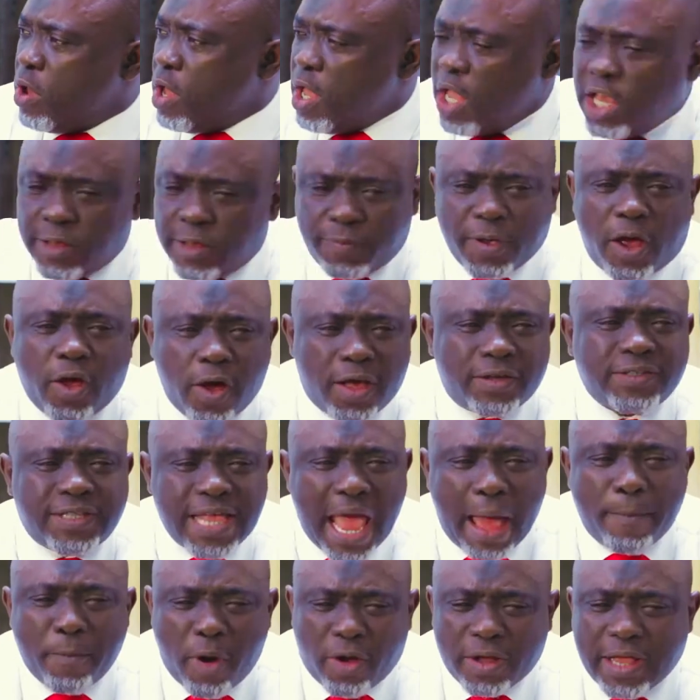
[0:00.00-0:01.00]
It's because
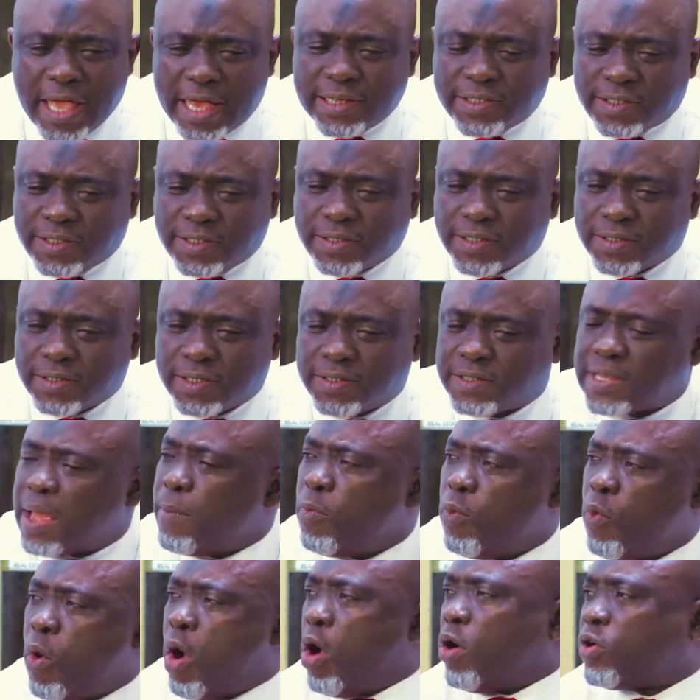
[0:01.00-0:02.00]
their mortgage
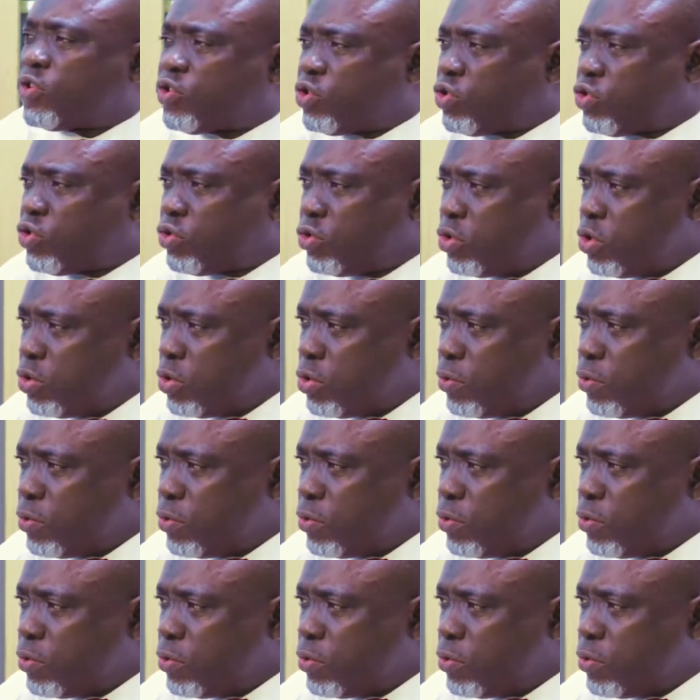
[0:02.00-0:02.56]
system works.